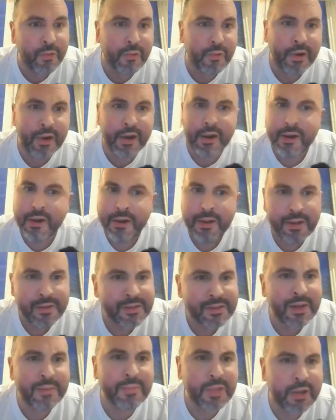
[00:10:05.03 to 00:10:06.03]
or
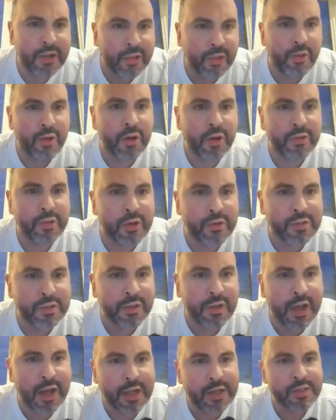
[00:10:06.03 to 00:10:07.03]
something along those
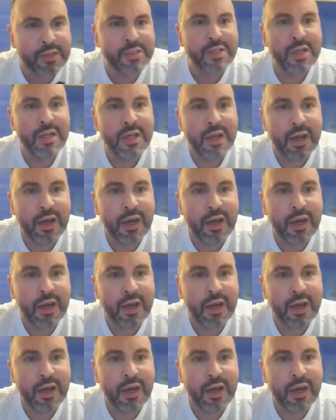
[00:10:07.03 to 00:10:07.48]
lines